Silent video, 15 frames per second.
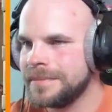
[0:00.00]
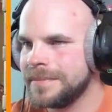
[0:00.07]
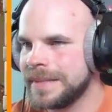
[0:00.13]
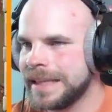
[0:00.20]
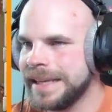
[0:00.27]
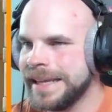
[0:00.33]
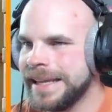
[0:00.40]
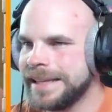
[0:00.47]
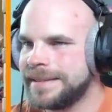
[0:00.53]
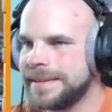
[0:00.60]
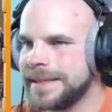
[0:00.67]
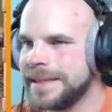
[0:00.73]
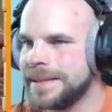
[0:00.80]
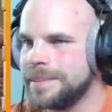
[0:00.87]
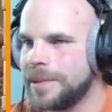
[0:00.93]
It hit
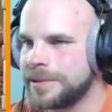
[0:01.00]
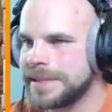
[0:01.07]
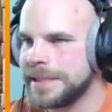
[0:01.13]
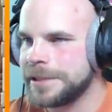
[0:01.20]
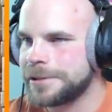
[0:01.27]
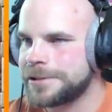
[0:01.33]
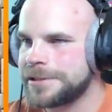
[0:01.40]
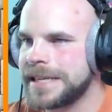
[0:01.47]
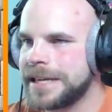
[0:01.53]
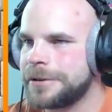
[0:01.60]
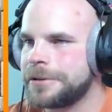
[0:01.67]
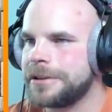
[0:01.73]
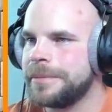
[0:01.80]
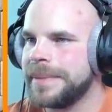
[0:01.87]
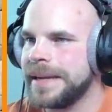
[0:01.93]
the Multi-Archer Tower
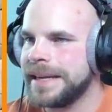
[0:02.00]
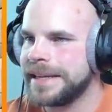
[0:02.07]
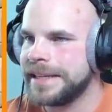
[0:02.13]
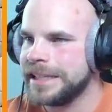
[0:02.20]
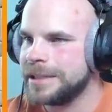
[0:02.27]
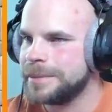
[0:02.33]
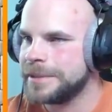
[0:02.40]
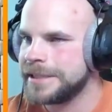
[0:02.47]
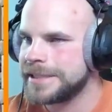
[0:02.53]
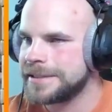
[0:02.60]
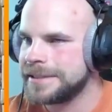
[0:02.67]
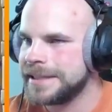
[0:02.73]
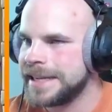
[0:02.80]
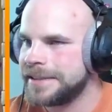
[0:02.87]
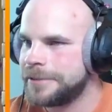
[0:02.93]
on the back end, but it's going
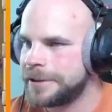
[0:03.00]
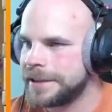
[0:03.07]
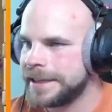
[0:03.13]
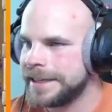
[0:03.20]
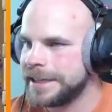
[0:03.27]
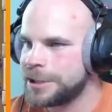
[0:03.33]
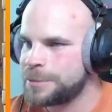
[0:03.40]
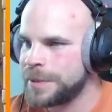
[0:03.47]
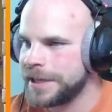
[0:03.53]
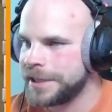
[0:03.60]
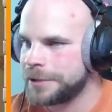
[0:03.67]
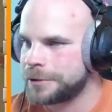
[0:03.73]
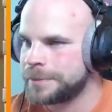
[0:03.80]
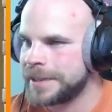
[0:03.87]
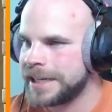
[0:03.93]
to have all that HP
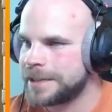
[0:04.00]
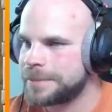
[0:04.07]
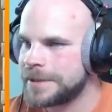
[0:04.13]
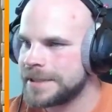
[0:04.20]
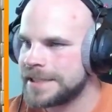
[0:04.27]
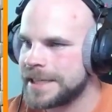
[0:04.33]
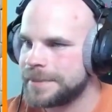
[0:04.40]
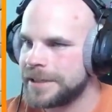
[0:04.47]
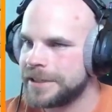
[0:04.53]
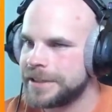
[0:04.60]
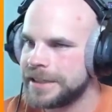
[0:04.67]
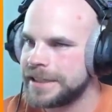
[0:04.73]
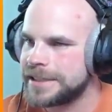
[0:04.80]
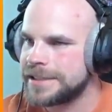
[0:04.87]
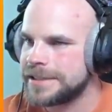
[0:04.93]
healed back by the time anything
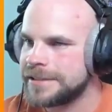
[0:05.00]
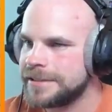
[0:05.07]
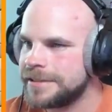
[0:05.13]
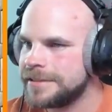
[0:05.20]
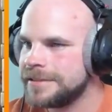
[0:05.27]
gets there.